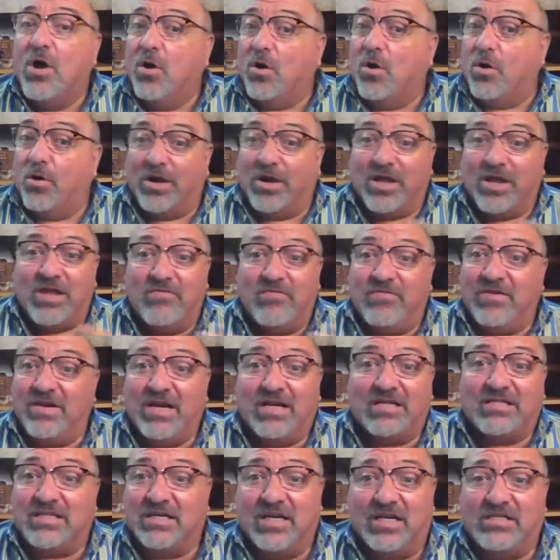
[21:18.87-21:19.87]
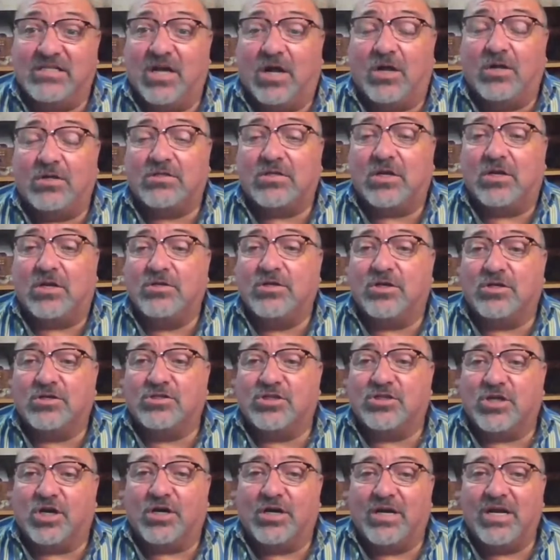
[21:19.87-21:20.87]
or even as an adult on your
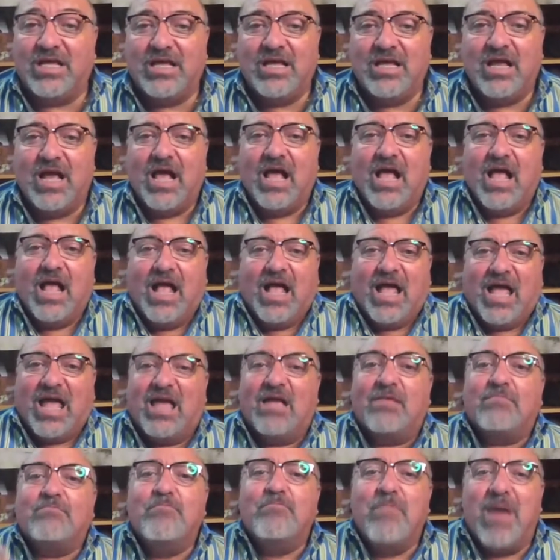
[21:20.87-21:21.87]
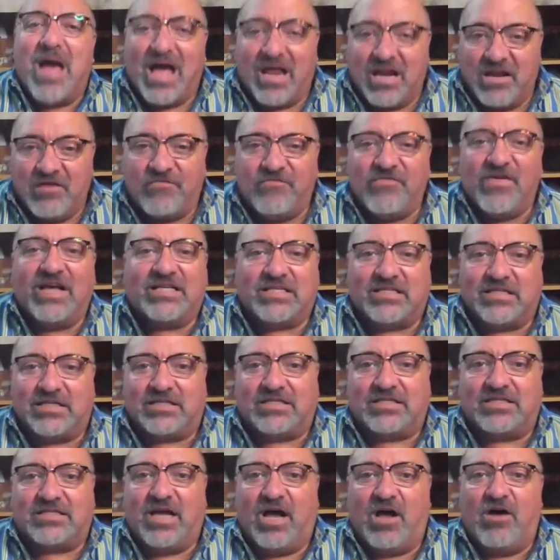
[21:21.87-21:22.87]
journey, it manifests
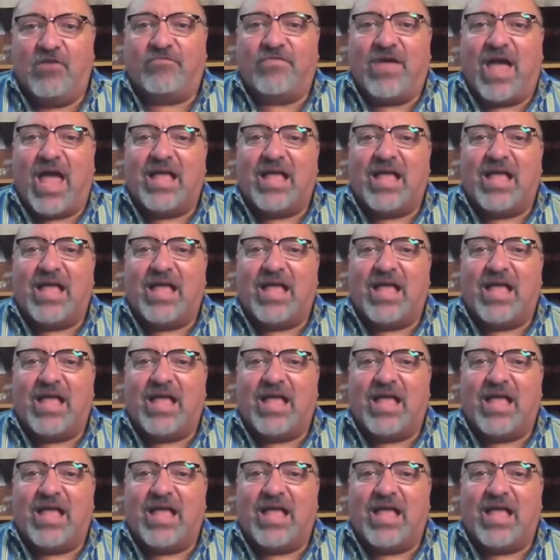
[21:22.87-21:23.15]
itself.